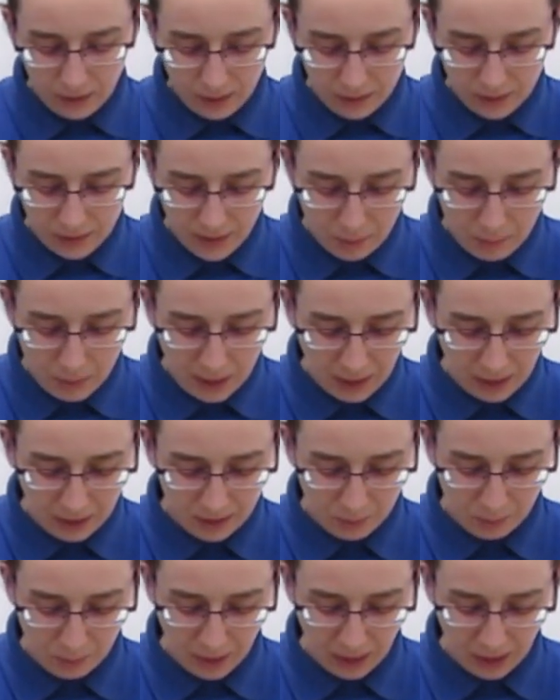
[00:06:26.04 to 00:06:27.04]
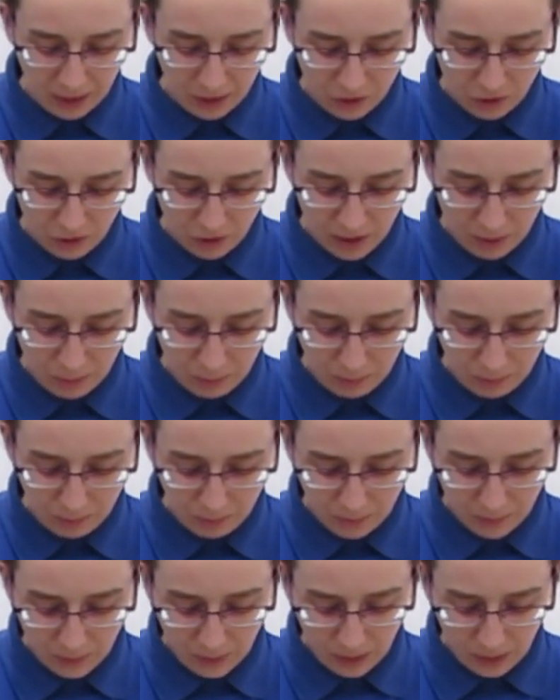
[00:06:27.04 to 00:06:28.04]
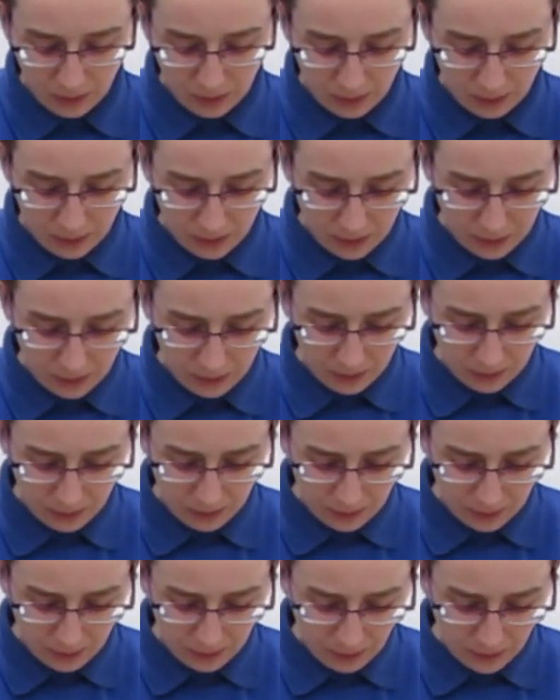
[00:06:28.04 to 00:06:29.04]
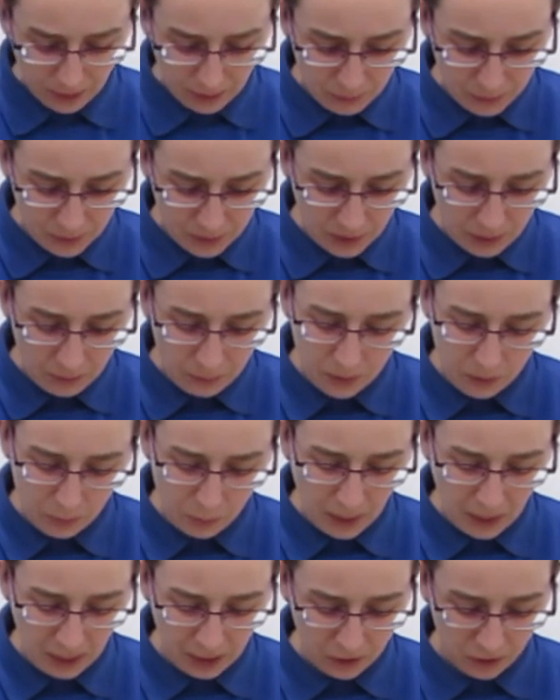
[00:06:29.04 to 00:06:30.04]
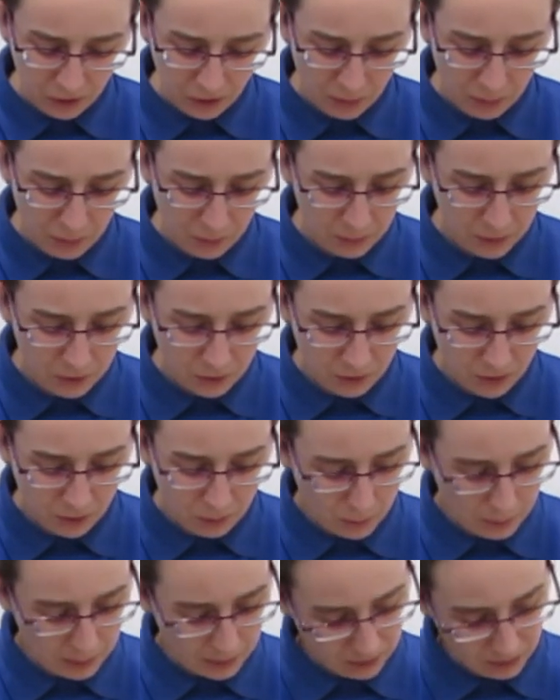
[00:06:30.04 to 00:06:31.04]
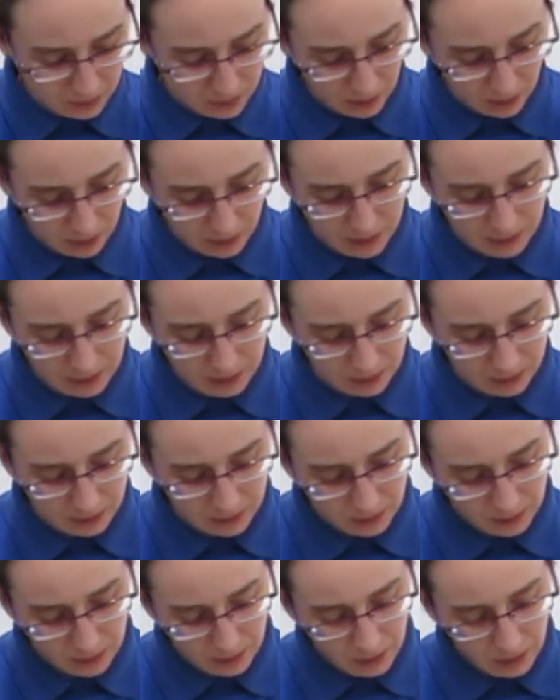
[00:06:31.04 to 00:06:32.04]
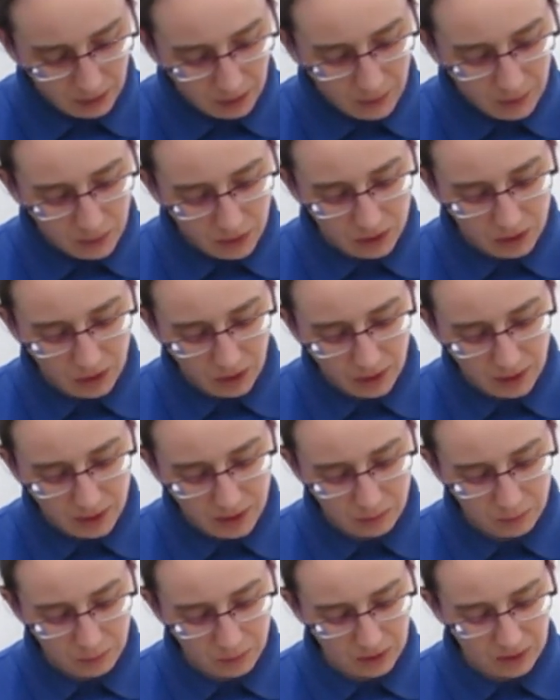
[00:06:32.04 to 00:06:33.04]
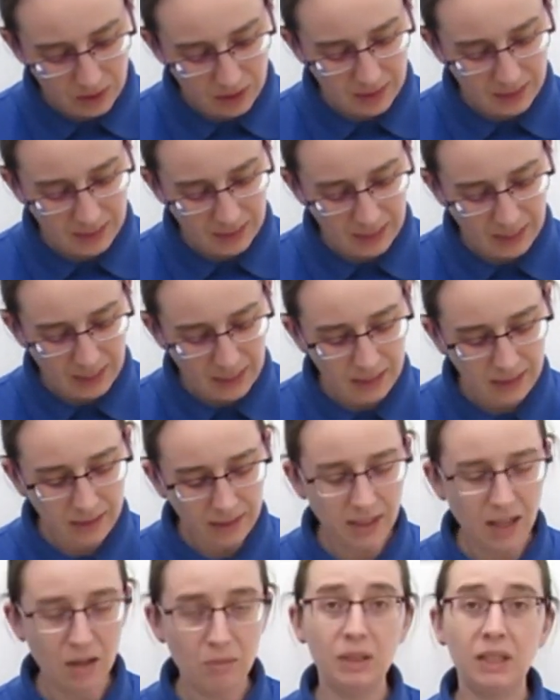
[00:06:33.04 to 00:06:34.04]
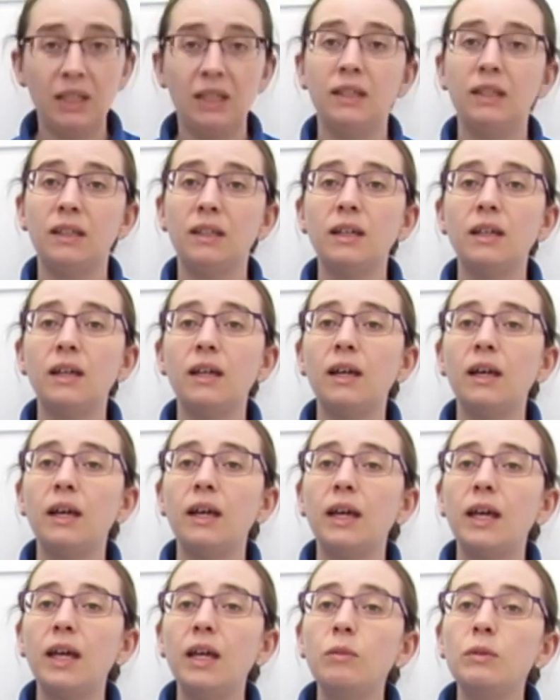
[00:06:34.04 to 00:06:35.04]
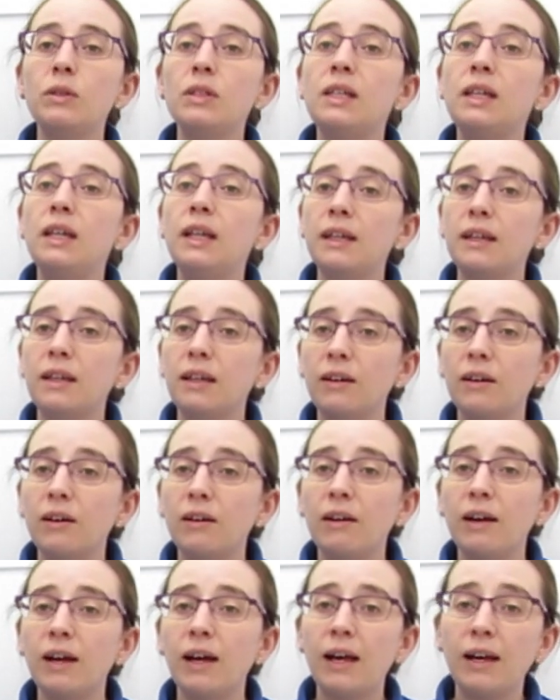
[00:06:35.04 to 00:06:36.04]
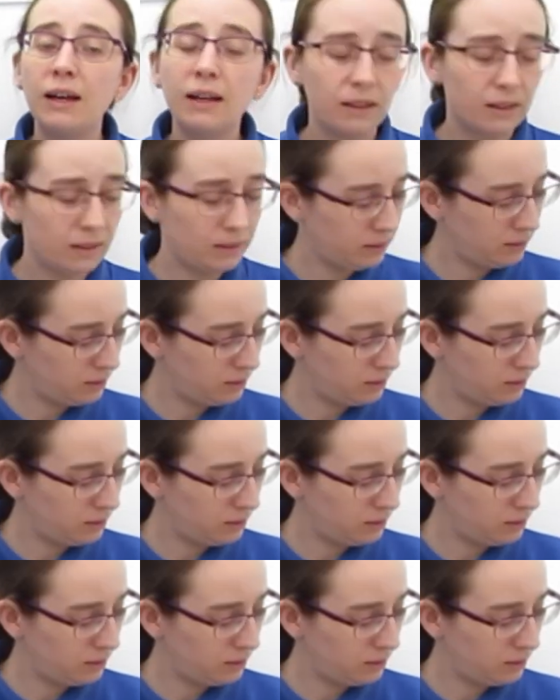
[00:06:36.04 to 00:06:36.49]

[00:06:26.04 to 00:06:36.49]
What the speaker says: Debbie had a bad dream. It was a bad dream. It was a dream about a tiger. The tiger wanted to eat Debbie. It was licking her hair.